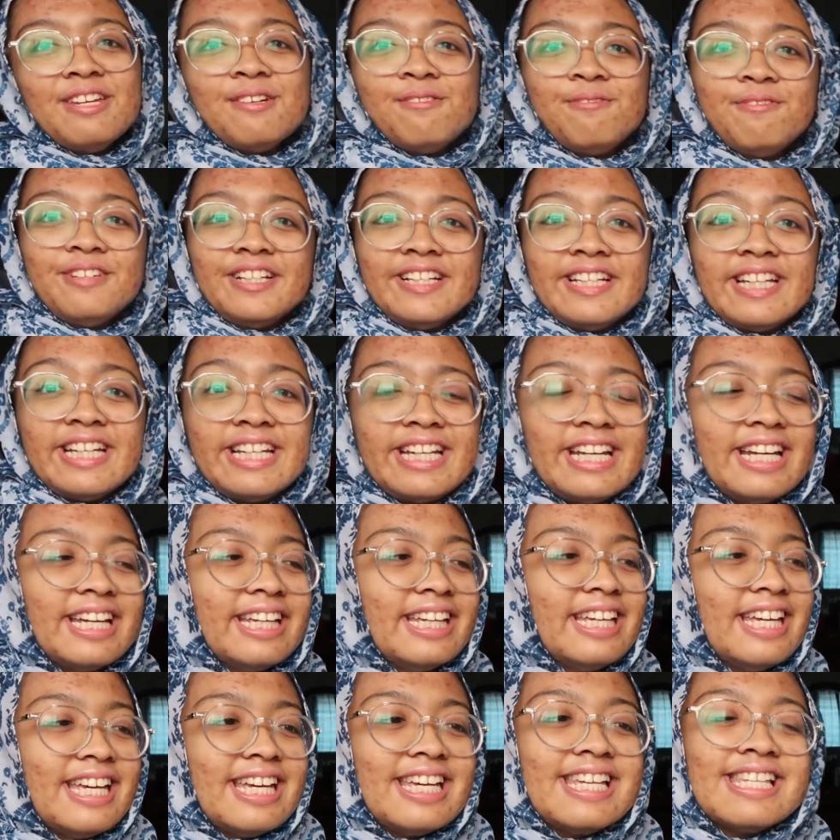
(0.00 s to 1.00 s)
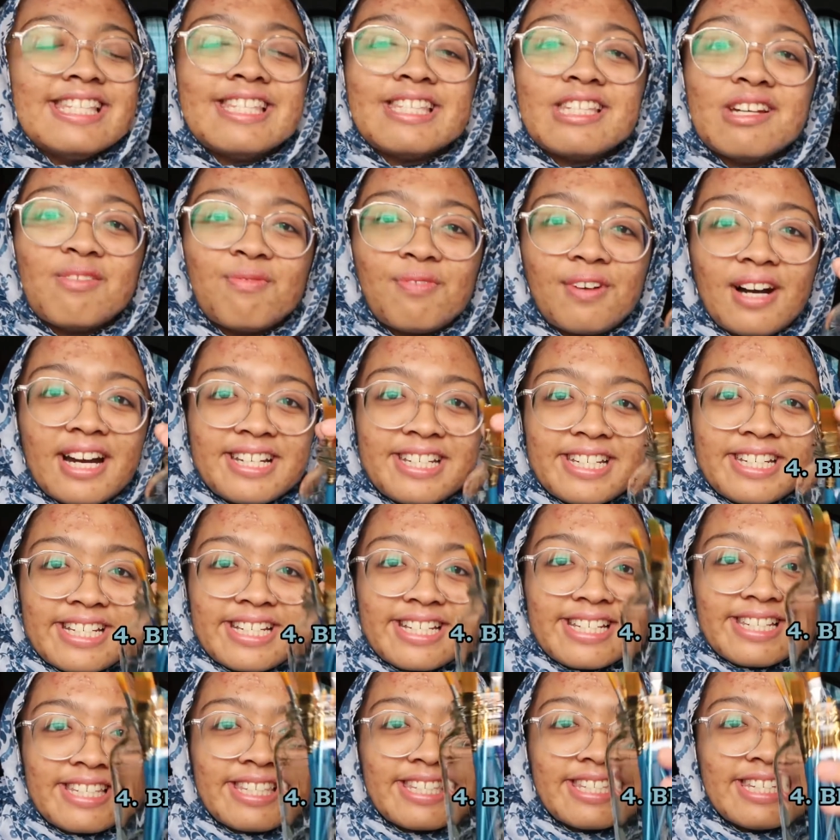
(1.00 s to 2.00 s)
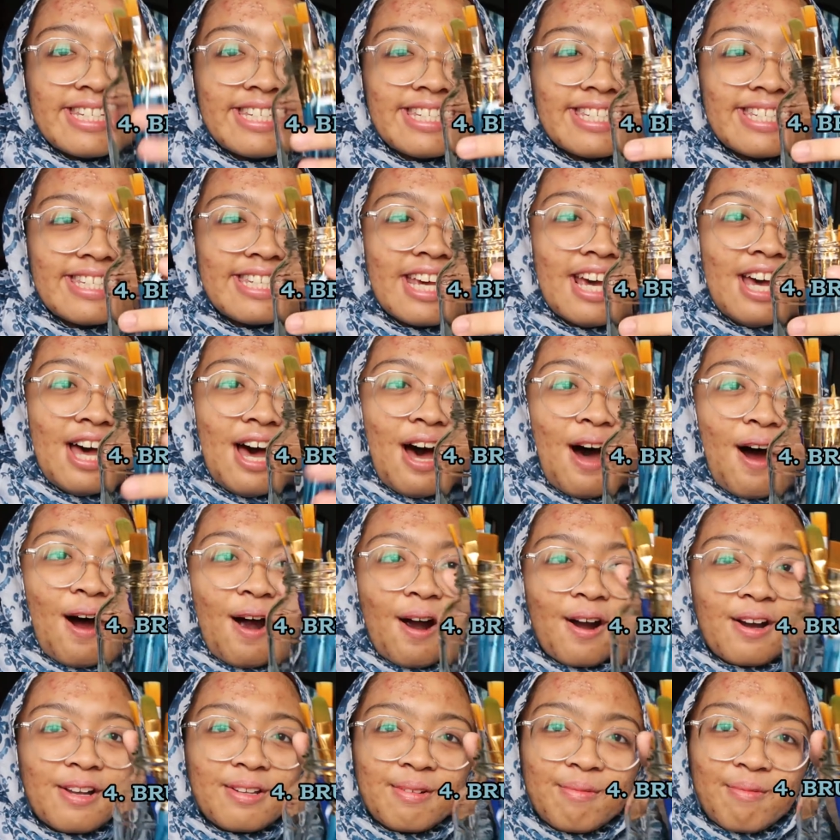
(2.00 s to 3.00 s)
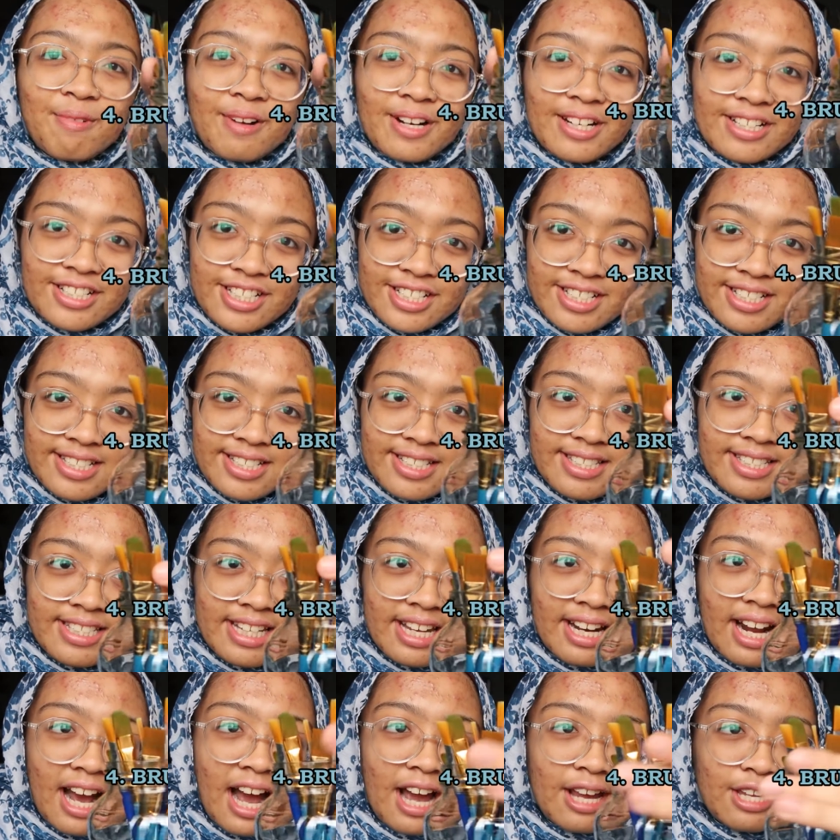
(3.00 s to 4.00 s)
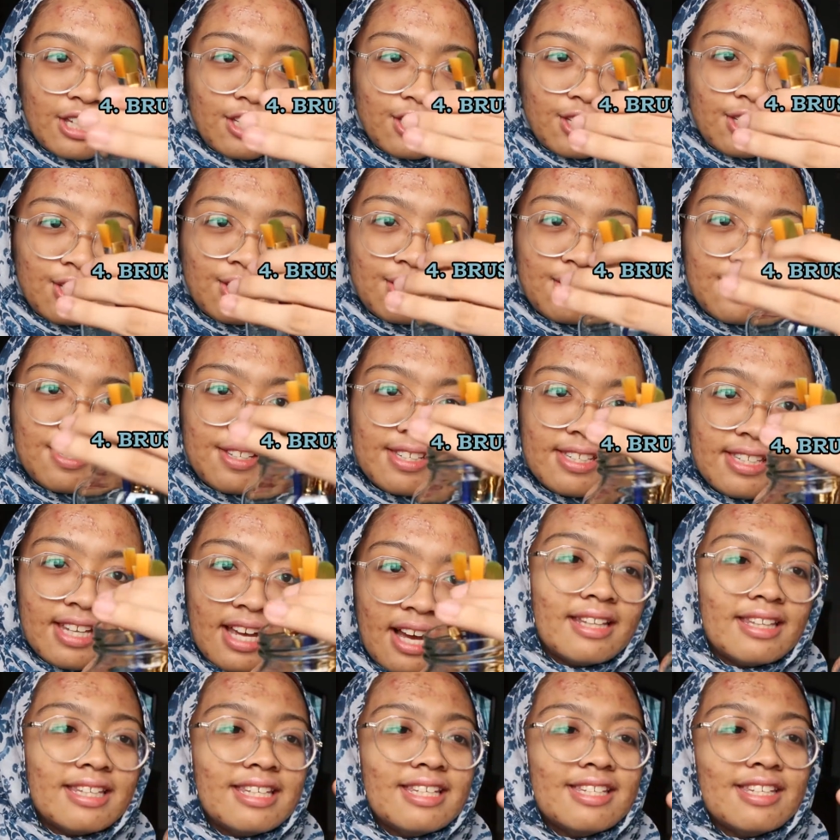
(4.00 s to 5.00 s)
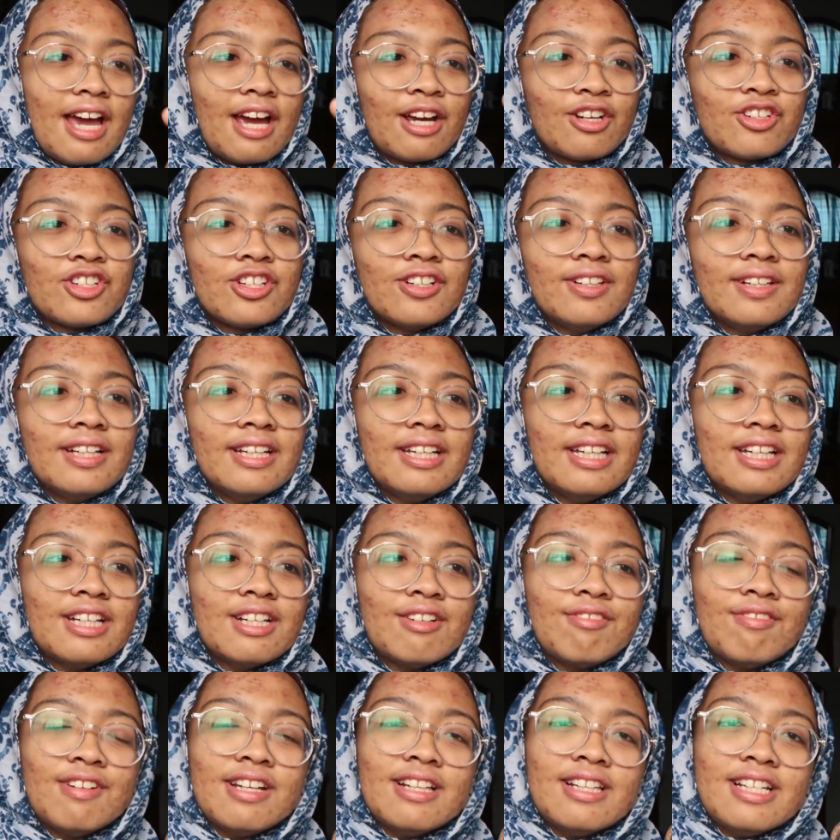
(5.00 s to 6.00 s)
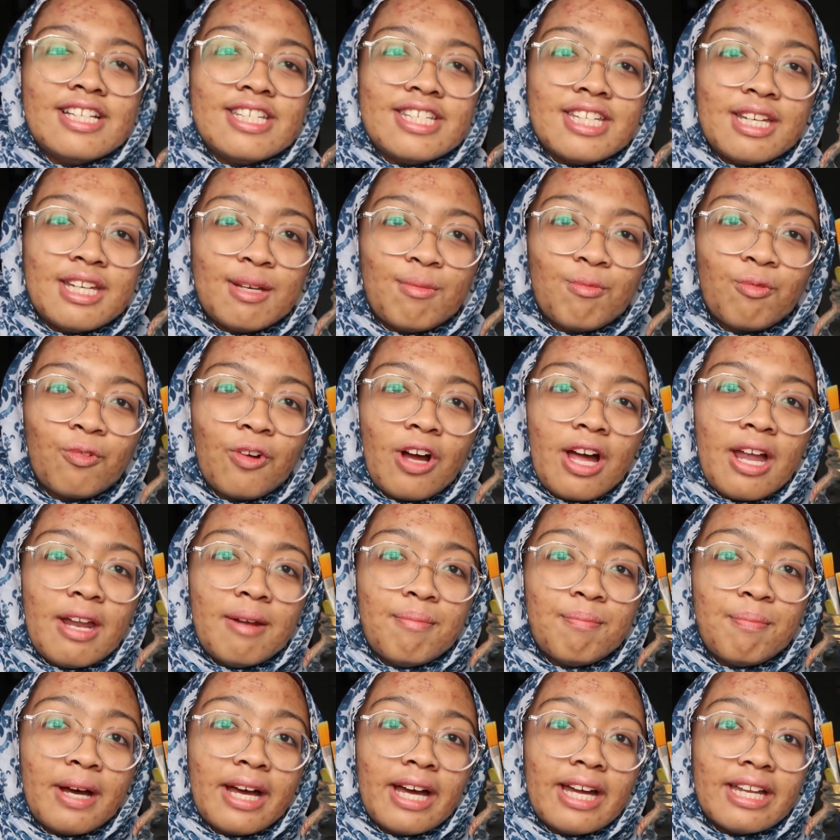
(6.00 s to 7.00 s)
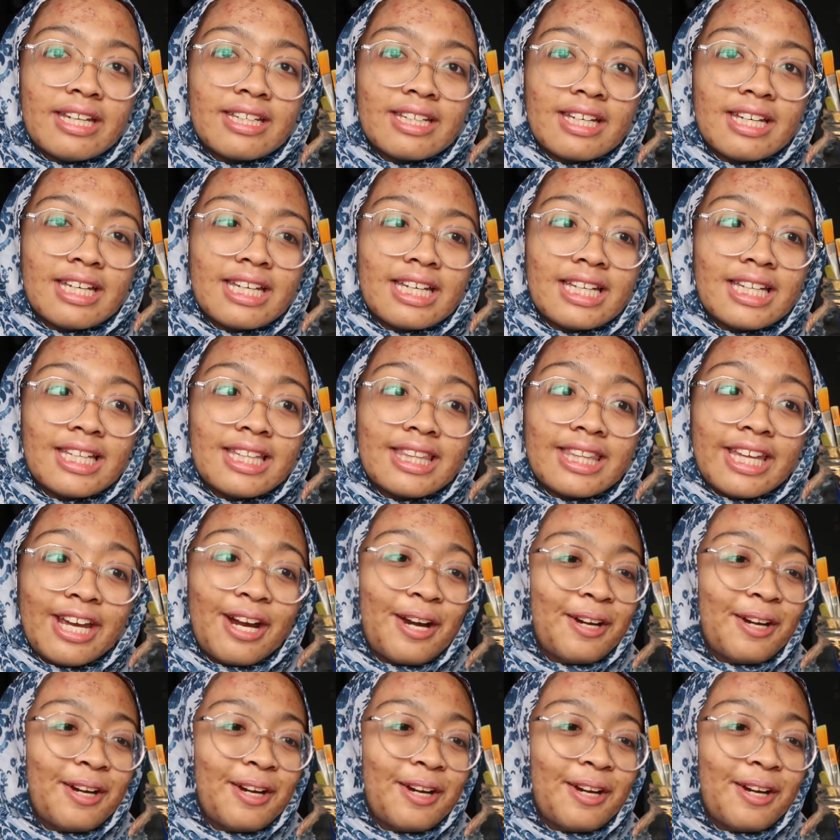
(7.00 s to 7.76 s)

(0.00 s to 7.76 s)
you'll be needing is the brushes. These are the brushes that I use. This is actually a really cheap one, but they